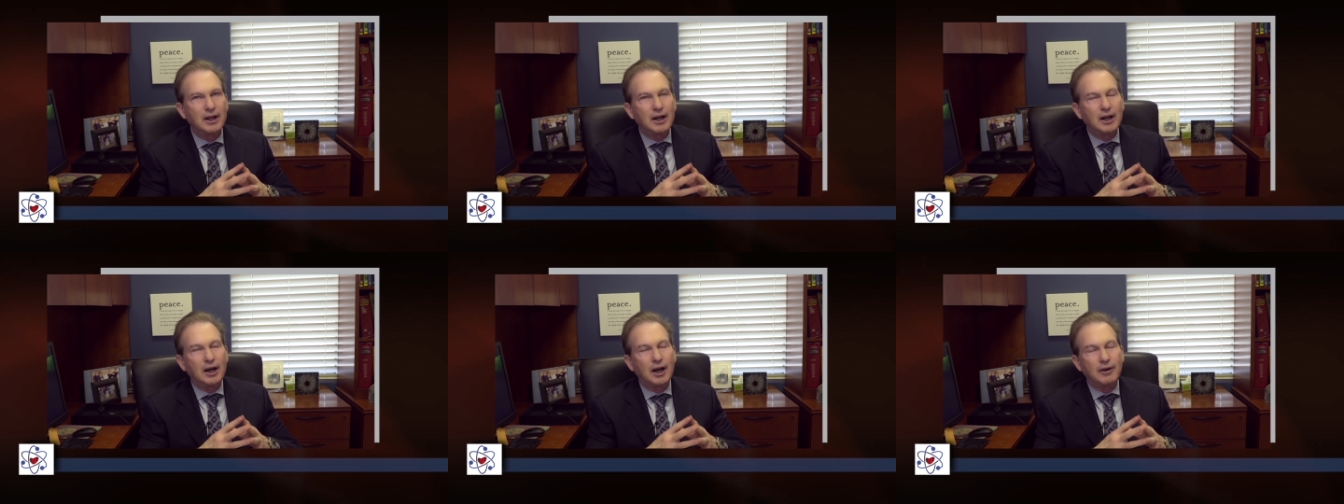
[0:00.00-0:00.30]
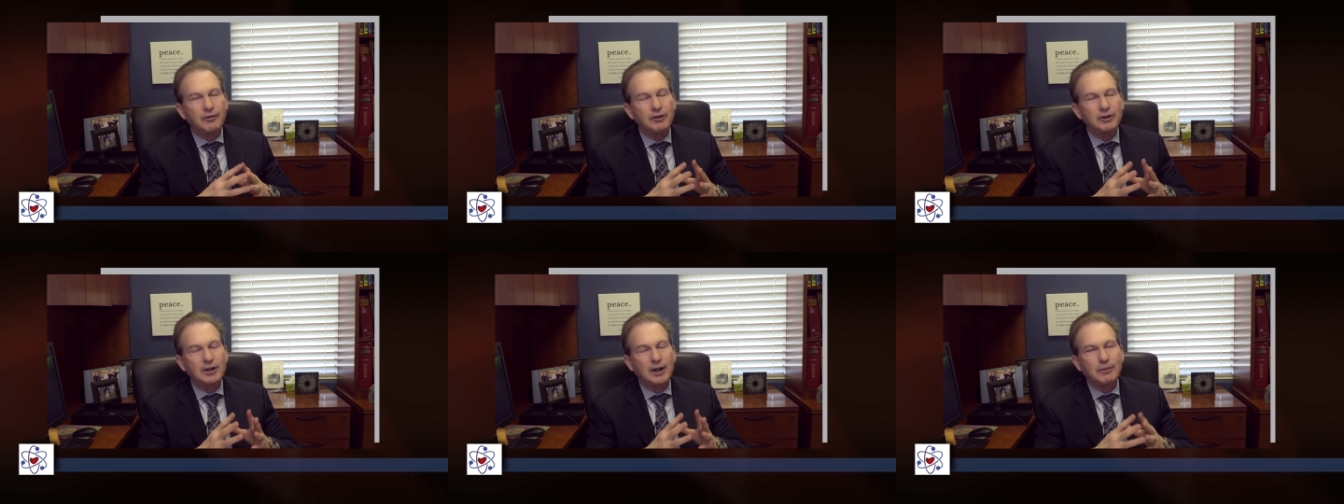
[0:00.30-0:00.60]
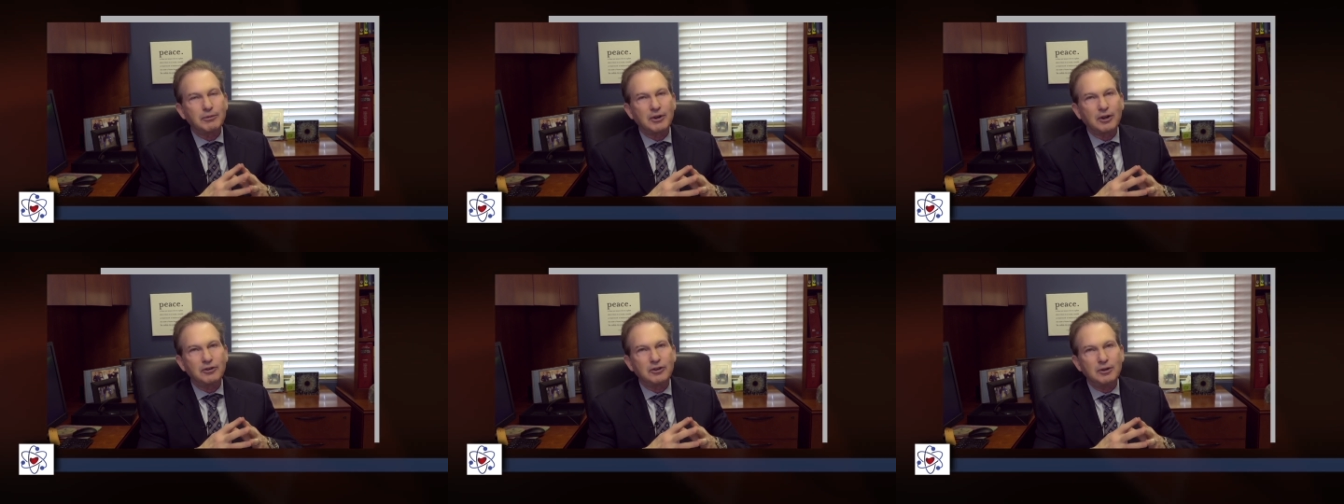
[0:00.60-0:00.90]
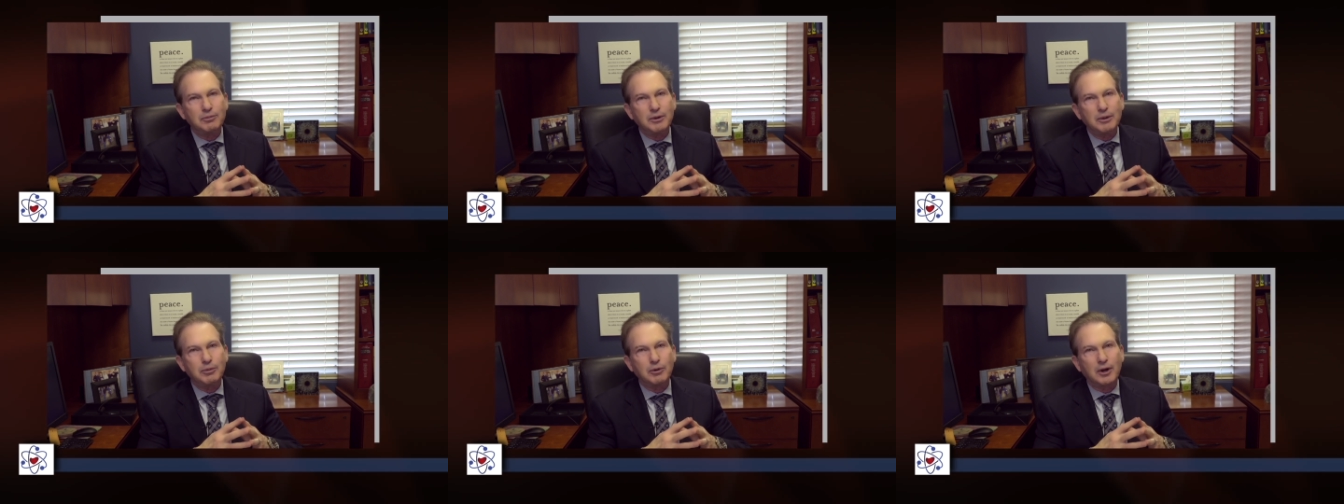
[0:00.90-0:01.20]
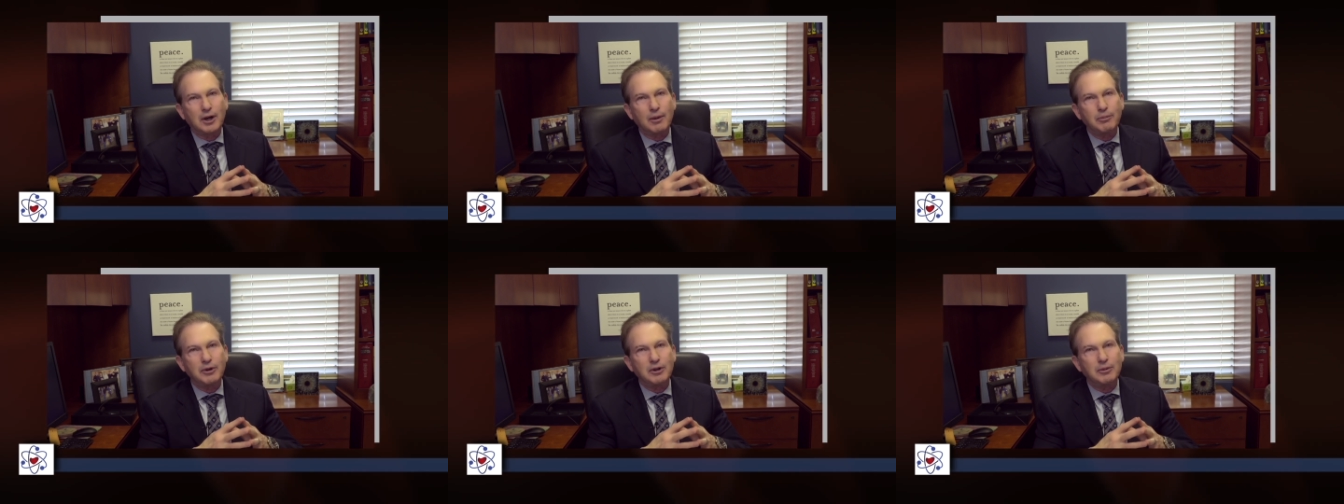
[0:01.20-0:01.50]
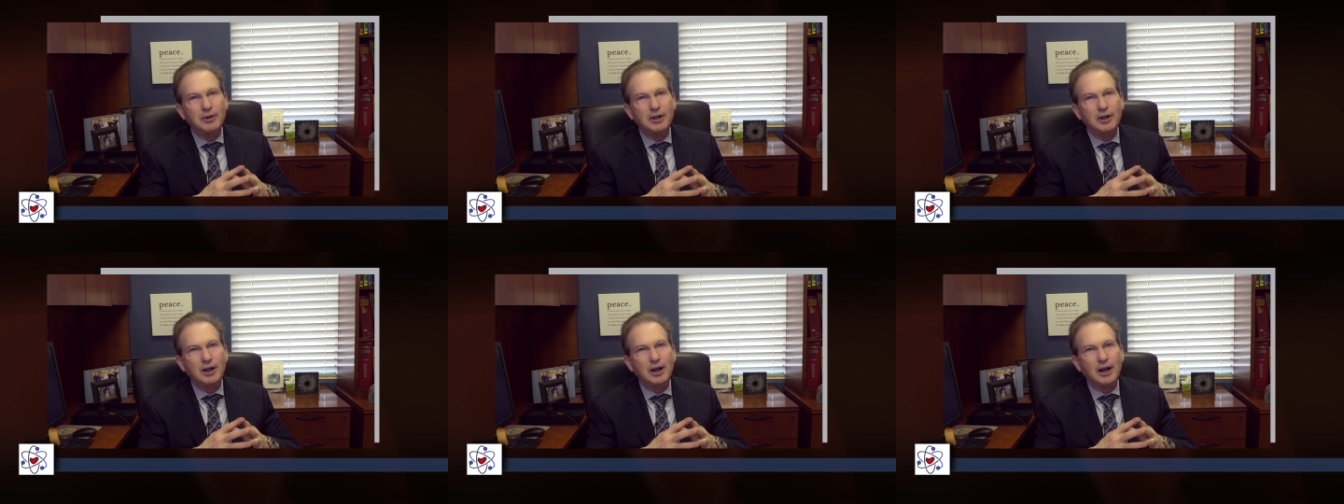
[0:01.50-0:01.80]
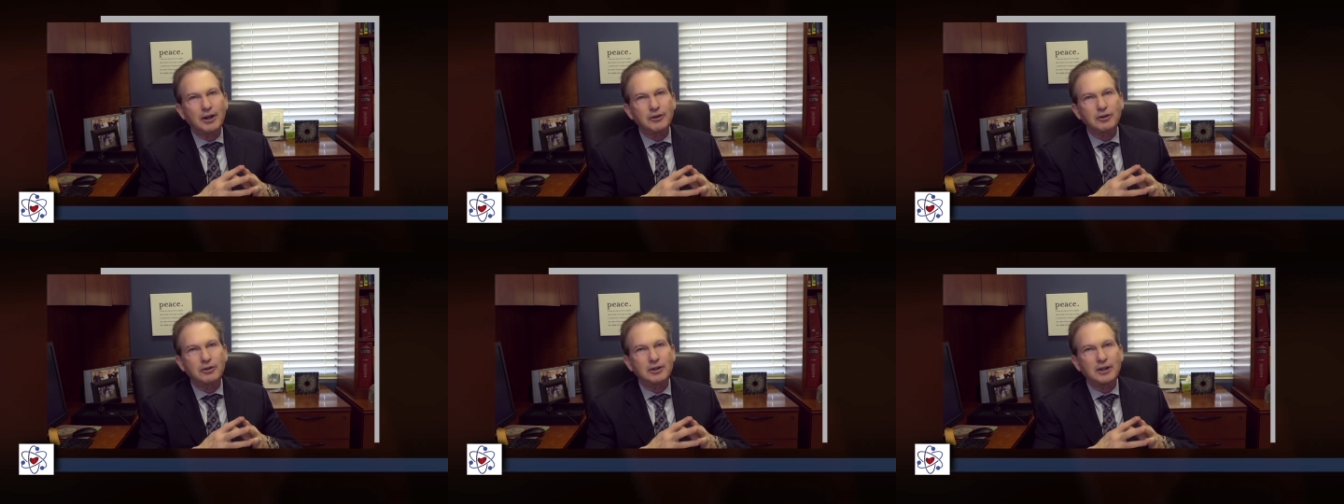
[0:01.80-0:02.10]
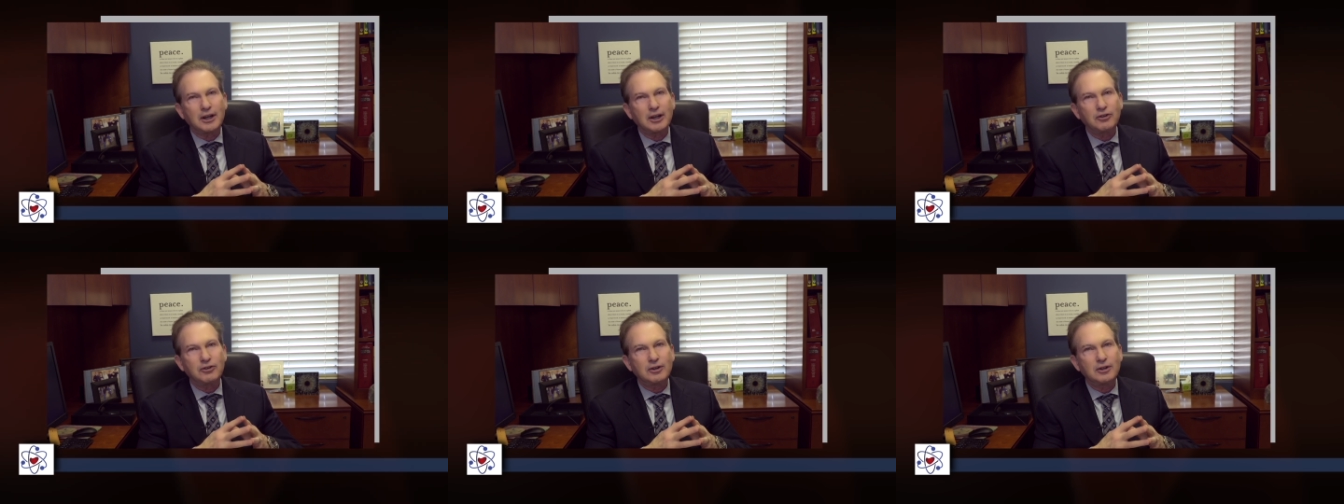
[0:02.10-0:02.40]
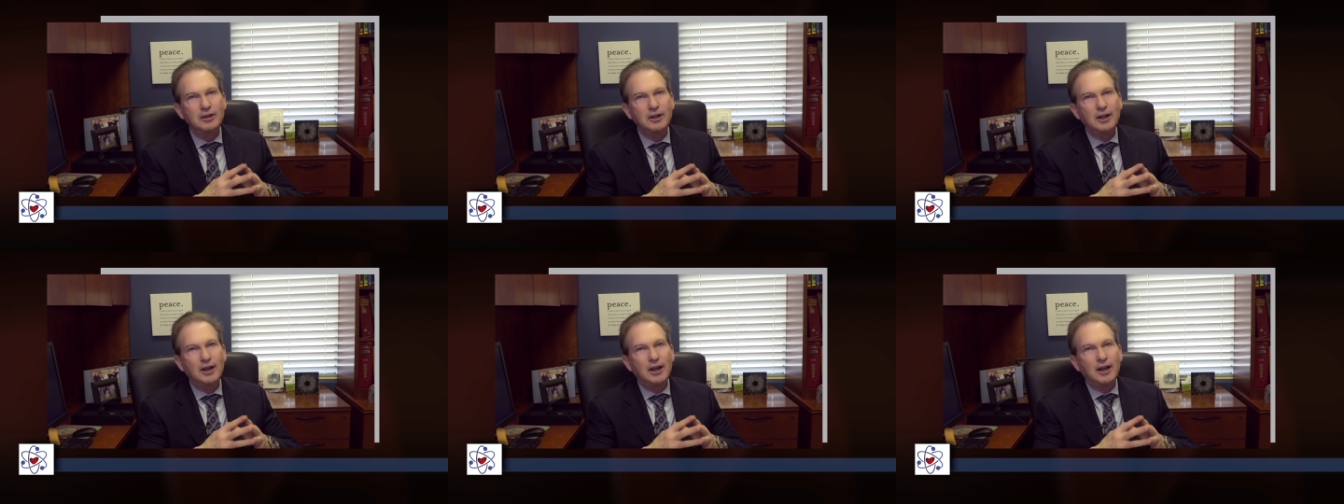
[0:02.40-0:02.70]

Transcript: Oftentimes I see people coming to me in consultation,